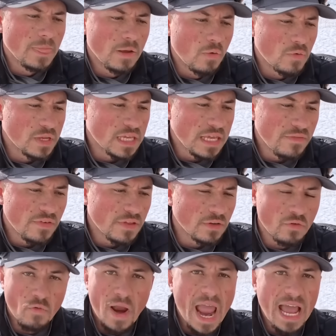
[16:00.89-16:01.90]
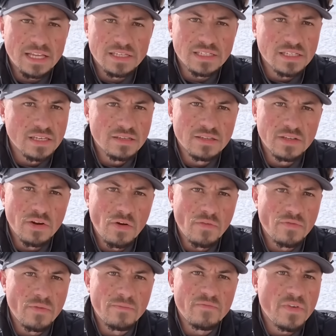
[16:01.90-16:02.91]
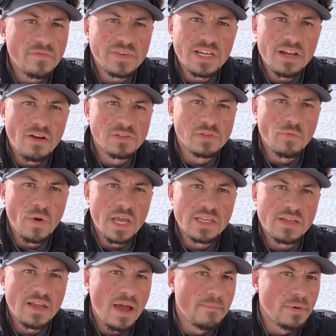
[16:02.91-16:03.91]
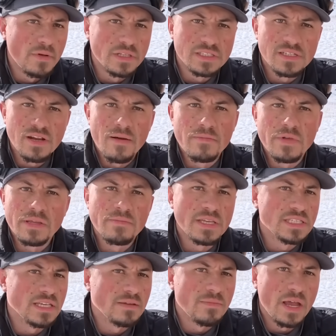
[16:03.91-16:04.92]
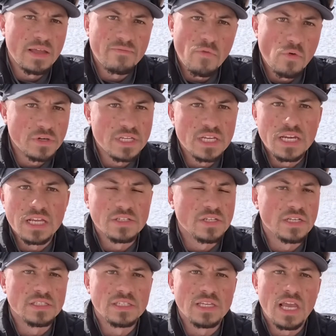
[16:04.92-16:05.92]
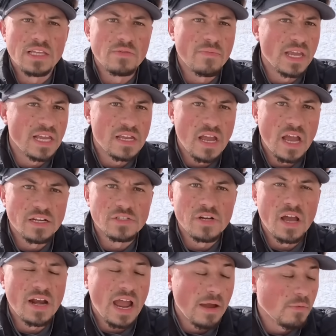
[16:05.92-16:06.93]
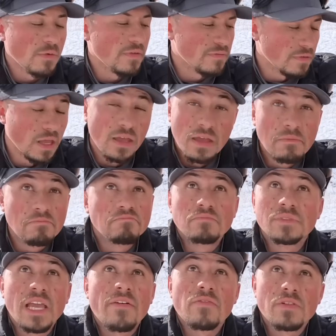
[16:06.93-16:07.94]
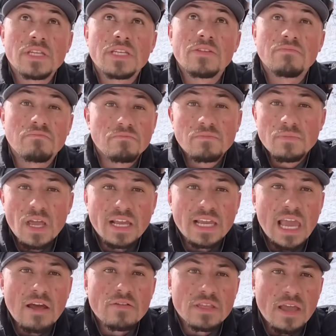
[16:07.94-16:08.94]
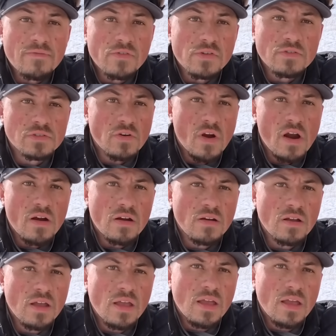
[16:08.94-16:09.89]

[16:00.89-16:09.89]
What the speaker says: or even grass, you know, from 50 yards away, you got bullets tumbling, missing by 14 inches, and you make a gut shot. I would have definitely accounted that for user error.